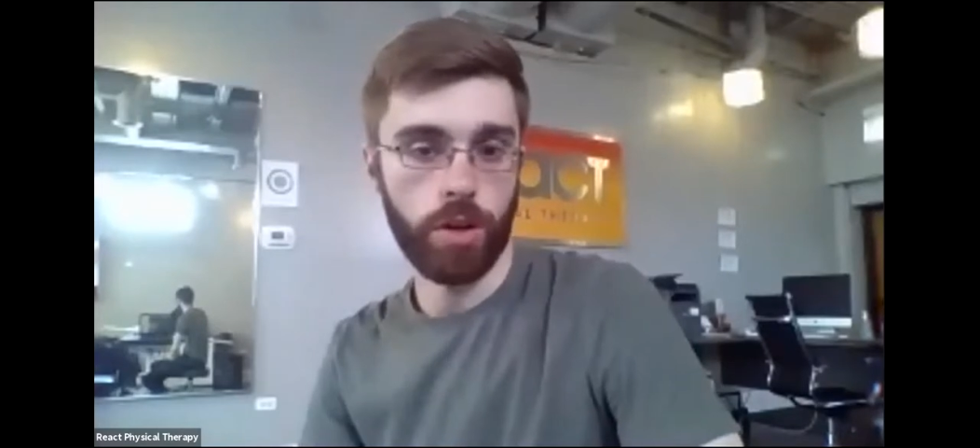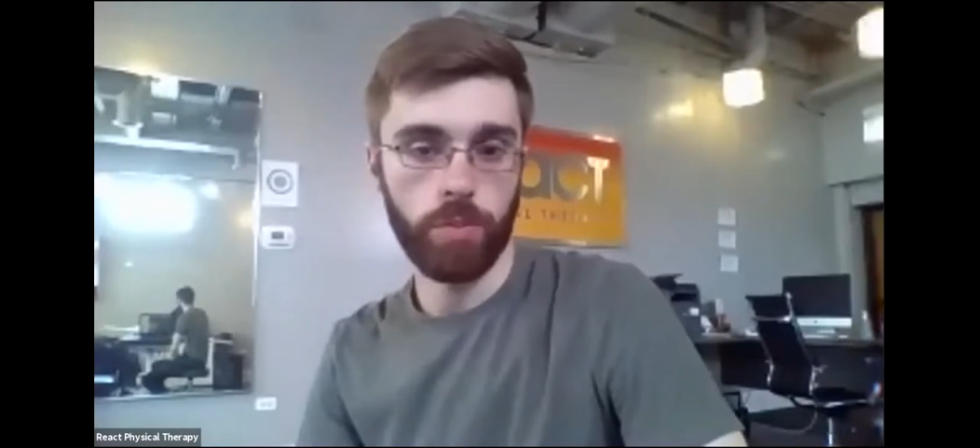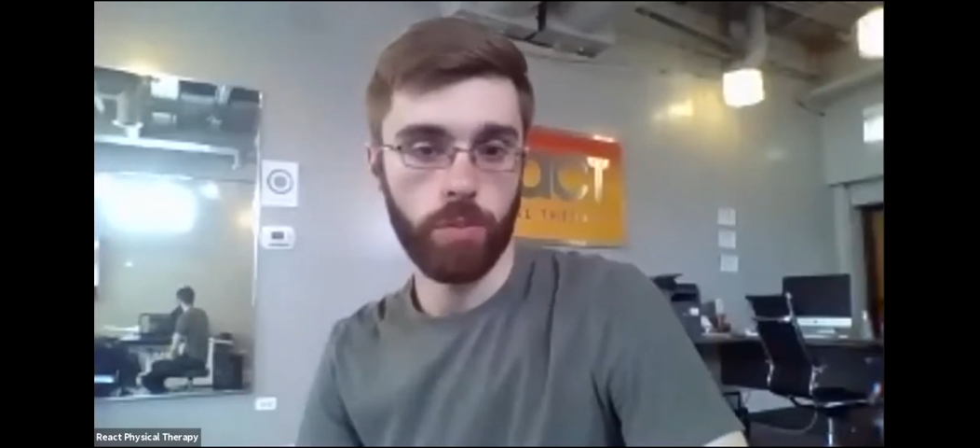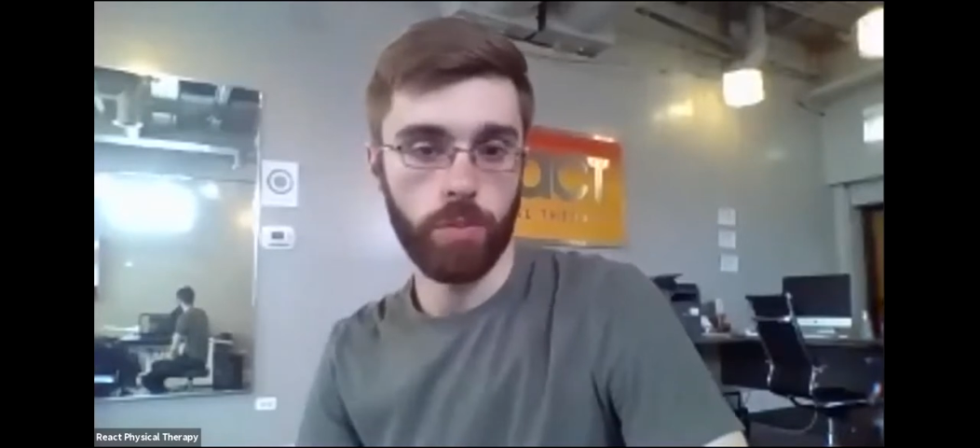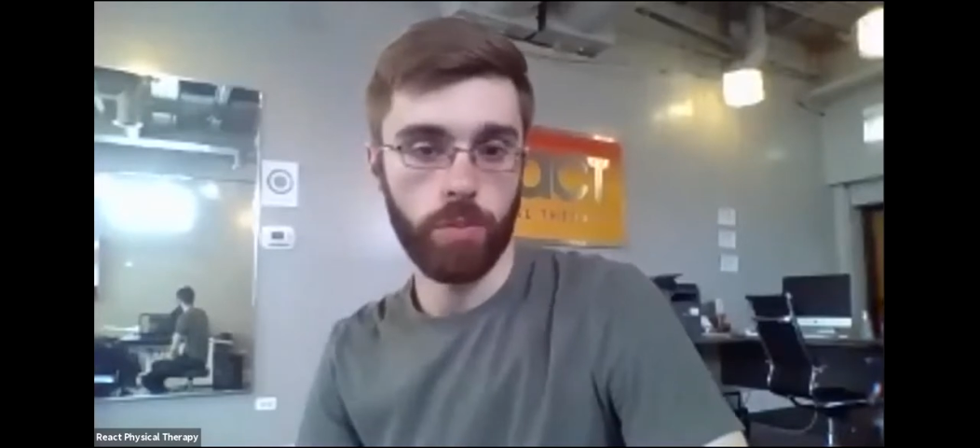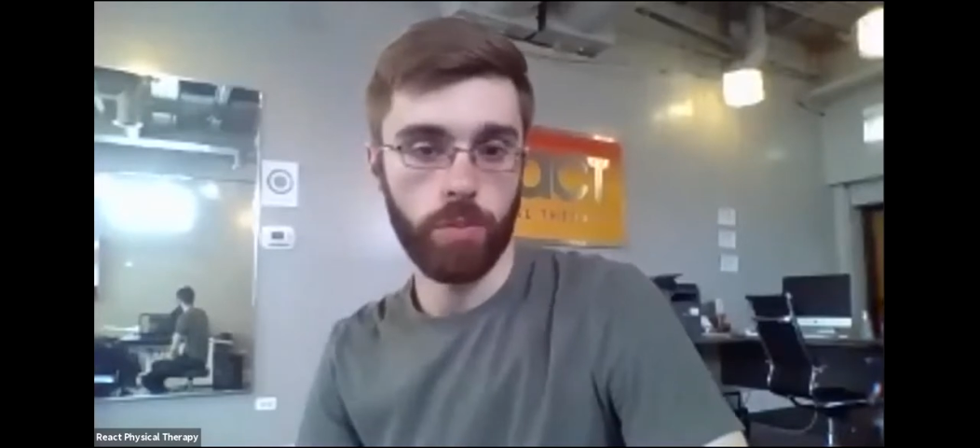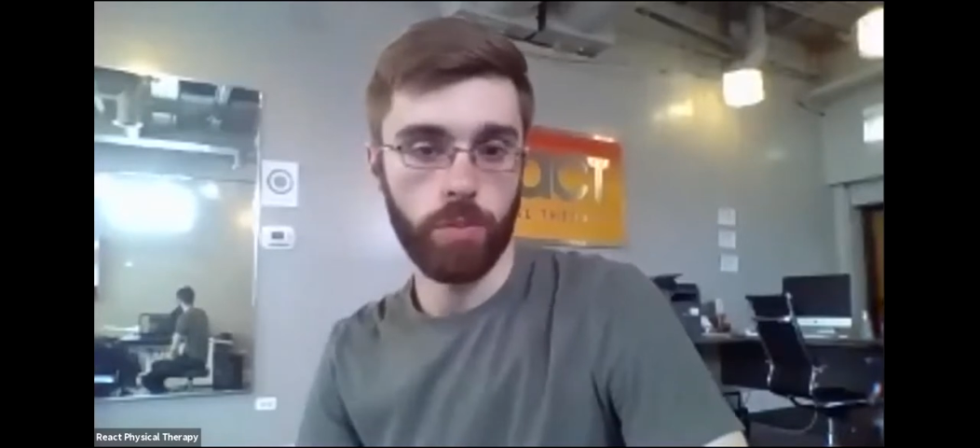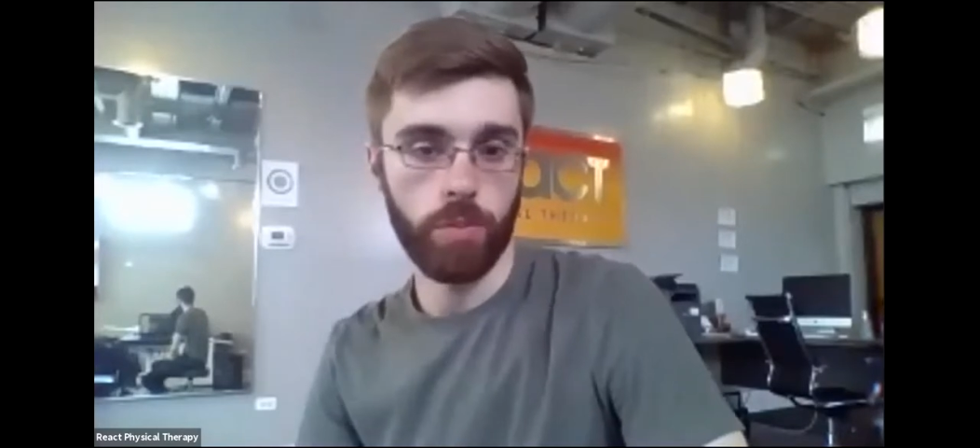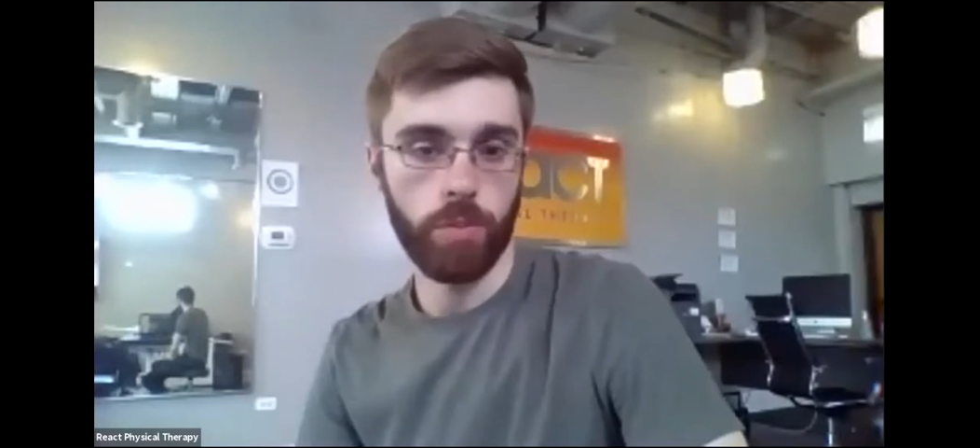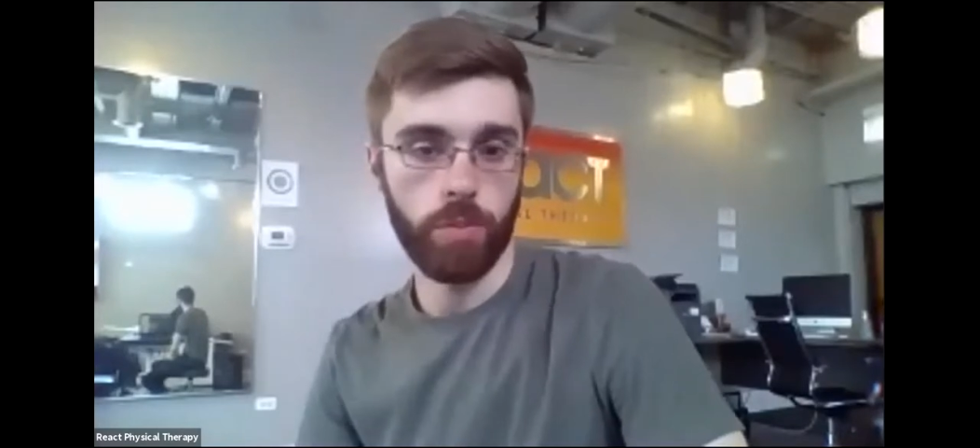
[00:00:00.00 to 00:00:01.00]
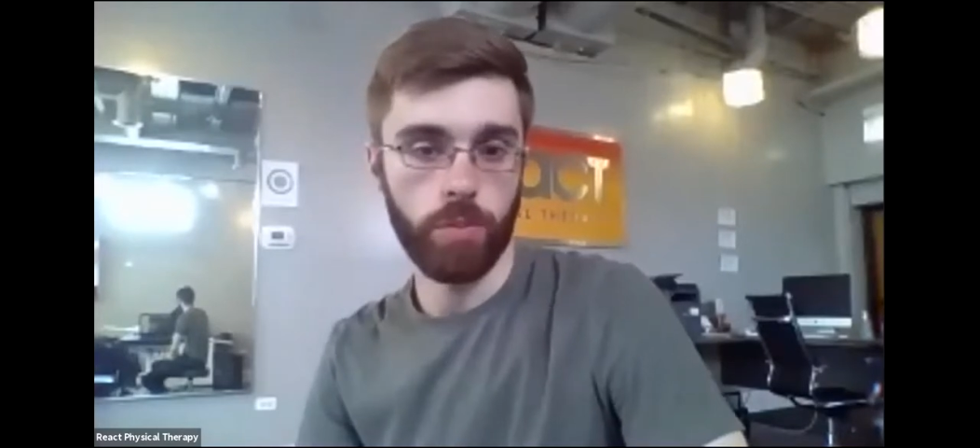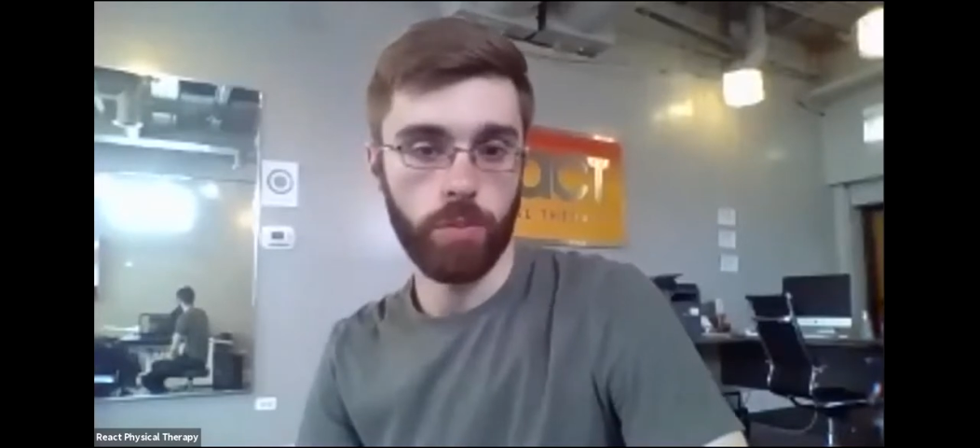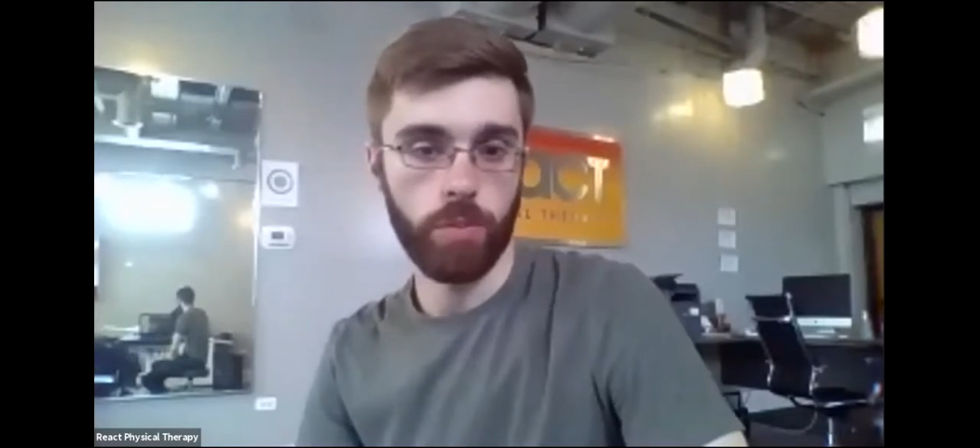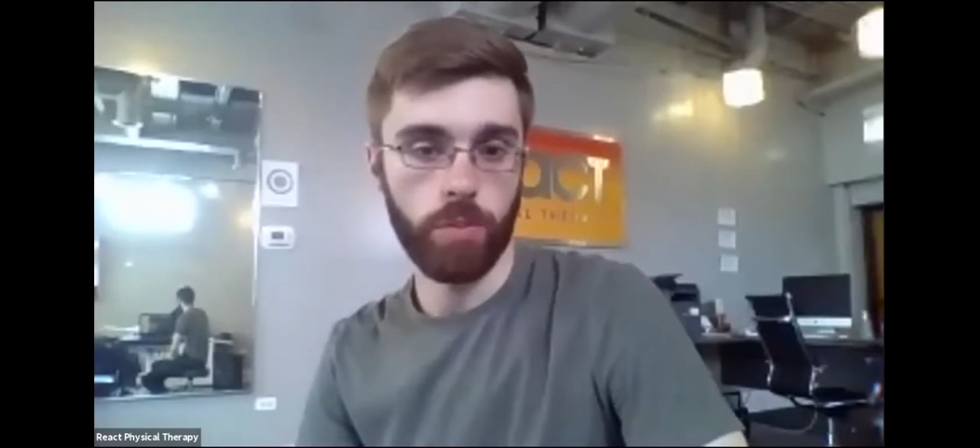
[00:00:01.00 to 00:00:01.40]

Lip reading: work with them specifically,